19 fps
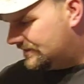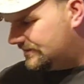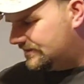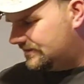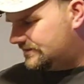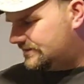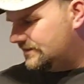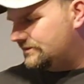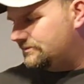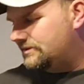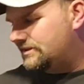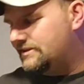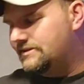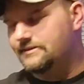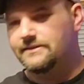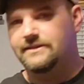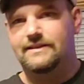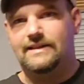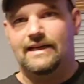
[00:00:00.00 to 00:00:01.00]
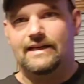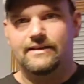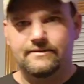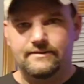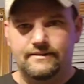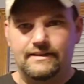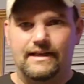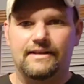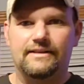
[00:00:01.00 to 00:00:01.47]
They say, well, a lot
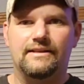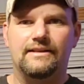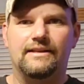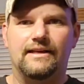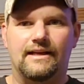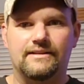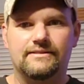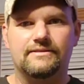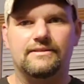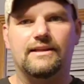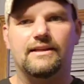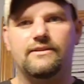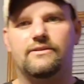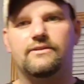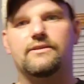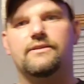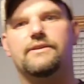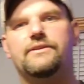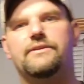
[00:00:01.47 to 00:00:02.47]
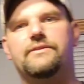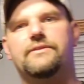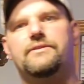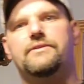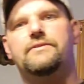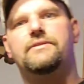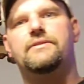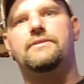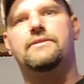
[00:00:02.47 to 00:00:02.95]
of you guys that are
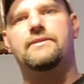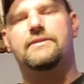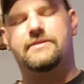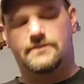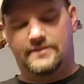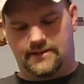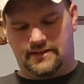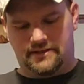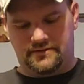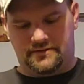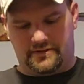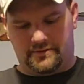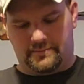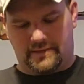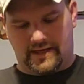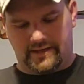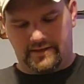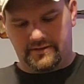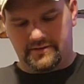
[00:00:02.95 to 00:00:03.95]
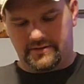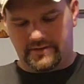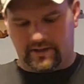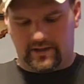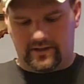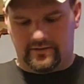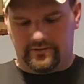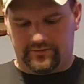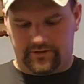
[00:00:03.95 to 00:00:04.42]
introducing these things are by
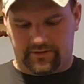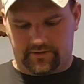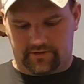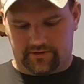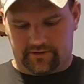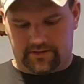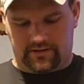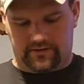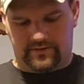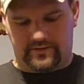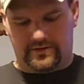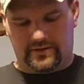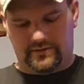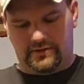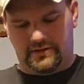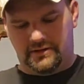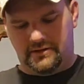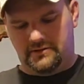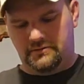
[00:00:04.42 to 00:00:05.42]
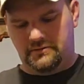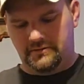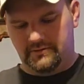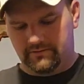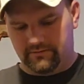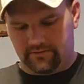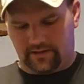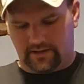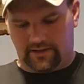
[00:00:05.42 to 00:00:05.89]
yourself. You're solo,
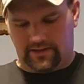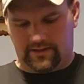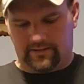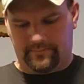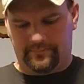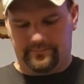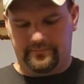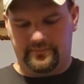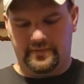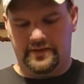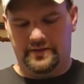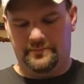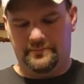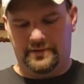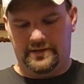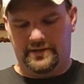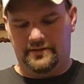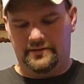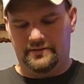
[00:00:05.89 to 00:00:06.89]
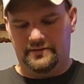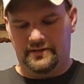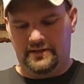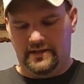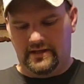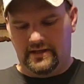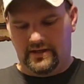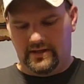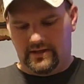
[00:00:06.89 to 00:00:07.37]
but
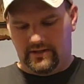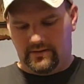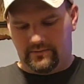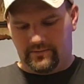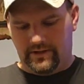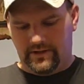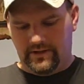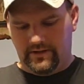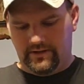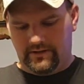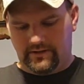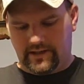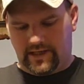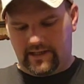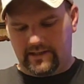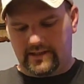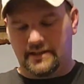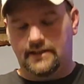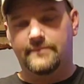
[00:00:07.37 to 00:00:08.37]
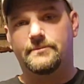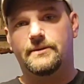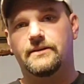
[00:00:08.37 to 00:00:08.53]
we try to keep